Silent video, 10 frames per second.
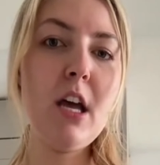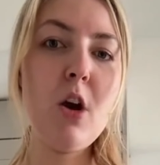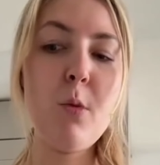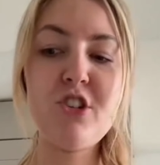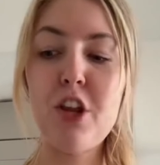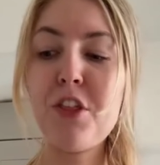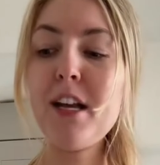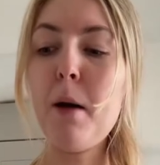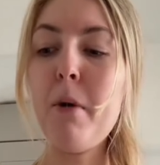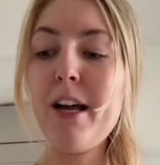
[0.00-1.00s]
which I think I
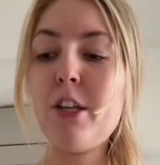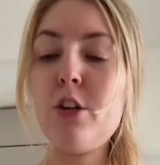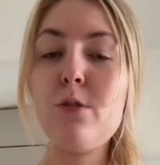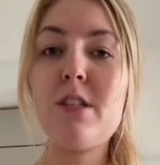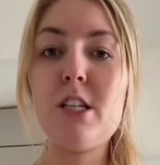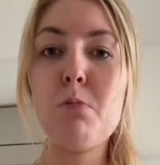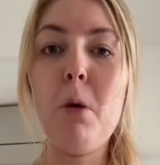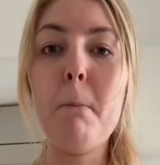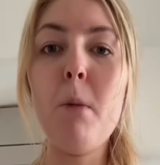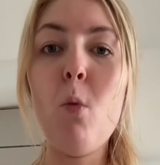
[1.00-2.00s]
might use this
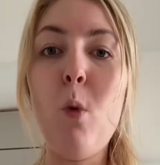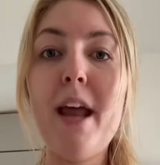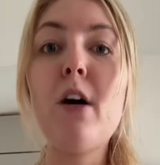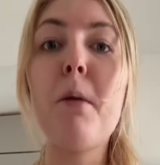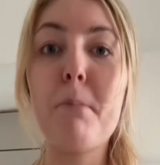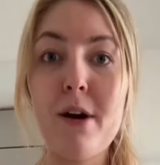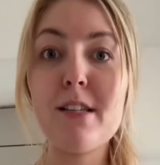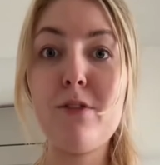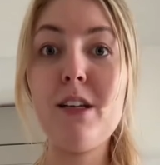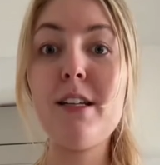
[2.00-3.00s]
pump when I'm
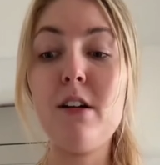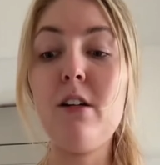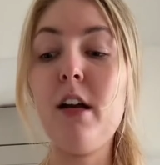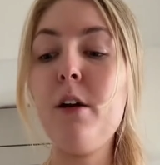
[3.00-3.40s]
breastfeeding Arlo,